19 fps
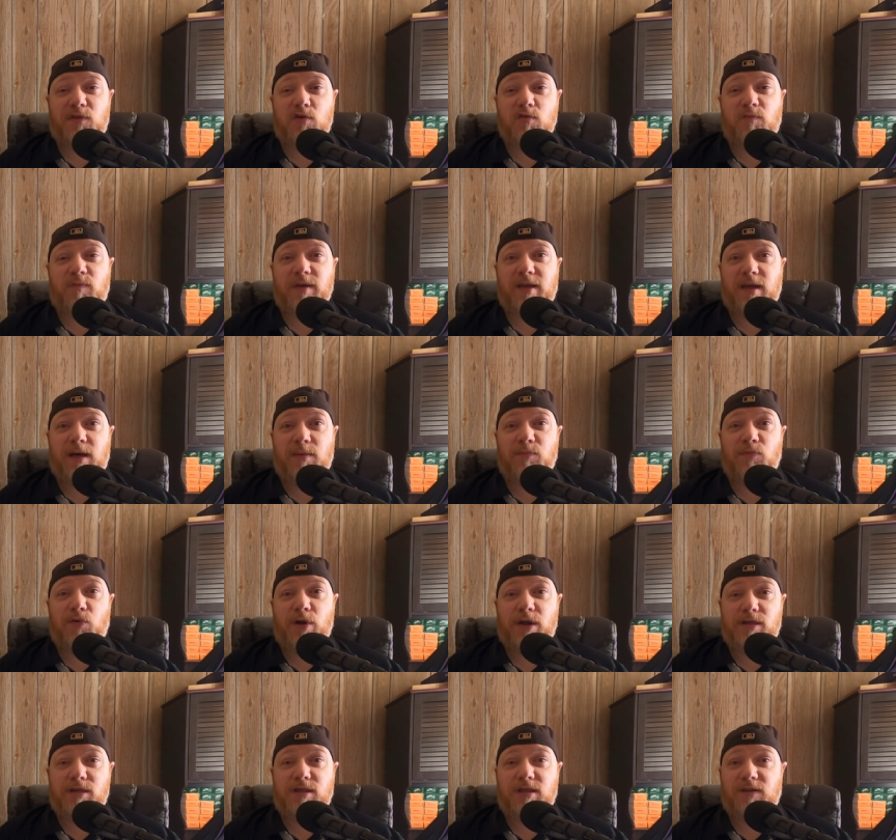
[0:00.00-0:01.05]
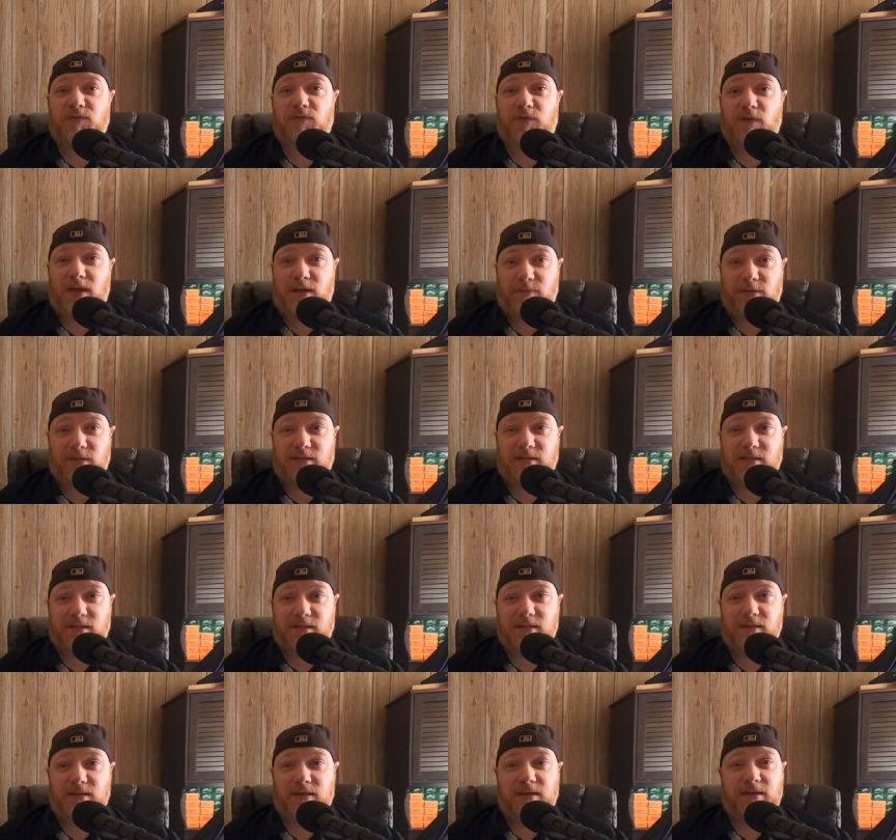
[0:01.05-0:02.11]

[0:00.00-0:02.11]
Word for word: you've become rich and famous.